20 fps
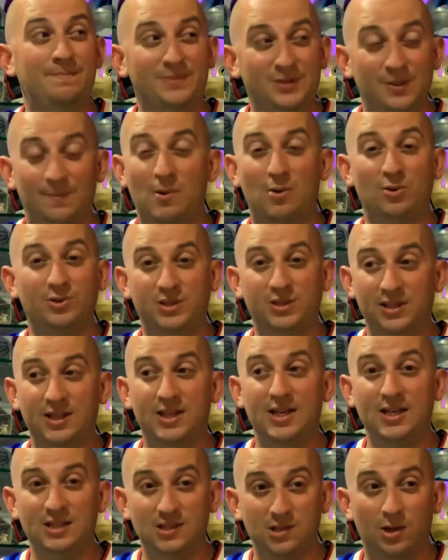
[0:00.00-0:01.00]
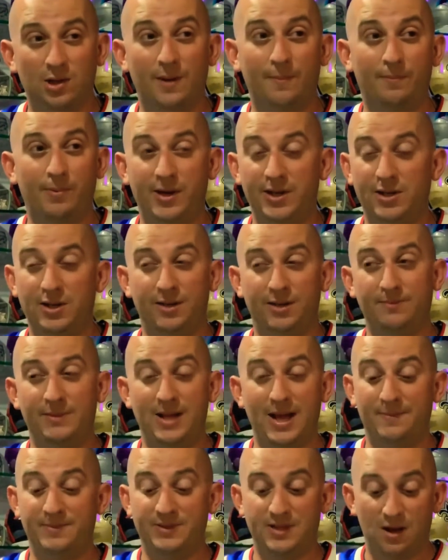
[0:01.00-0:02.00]
supposedly he's looking pretty good him
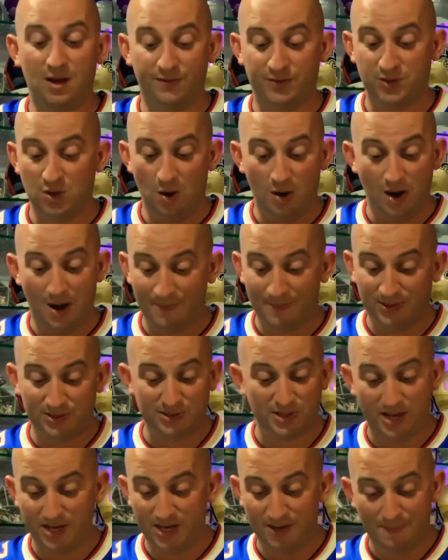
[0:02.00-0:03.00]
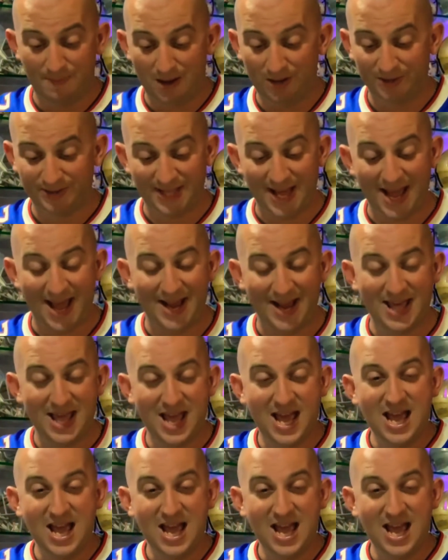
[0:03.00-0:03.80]
damn self. So I'm excited about that.